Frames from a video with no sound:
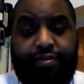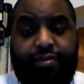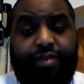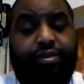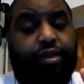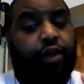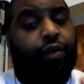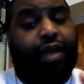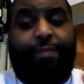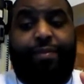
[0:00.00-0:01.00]
It's
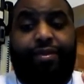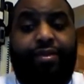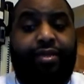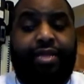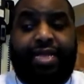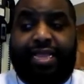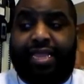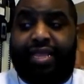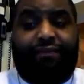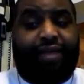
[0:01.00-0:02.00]
gonna happen,
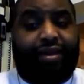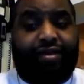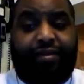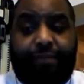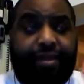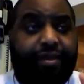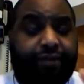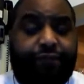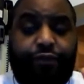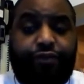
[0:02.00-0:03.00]
if not in the immediate
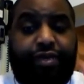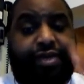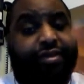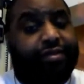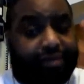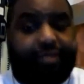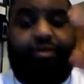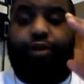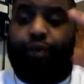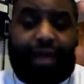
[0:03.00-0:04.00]
future, it's
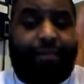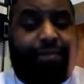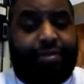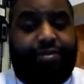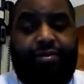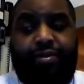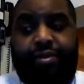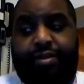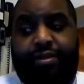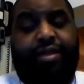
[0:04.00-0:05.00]
gonna happen
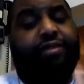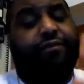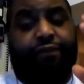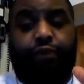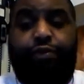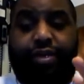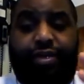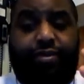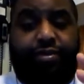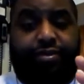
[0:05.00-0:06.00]
in a few
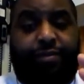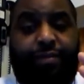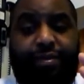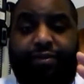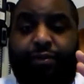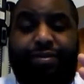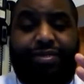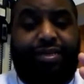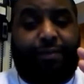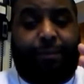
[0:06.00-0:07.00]
years. It's gonna be
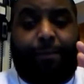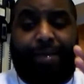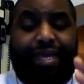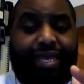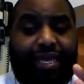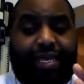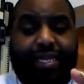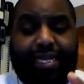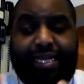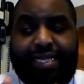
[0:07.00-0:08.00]
something big.
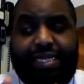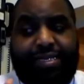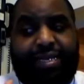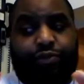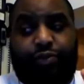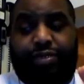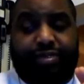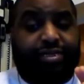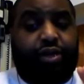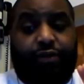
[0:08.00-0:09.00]
That's what
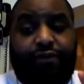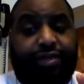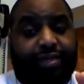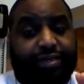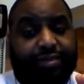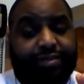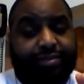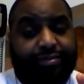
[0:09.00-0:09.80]
this COVID is.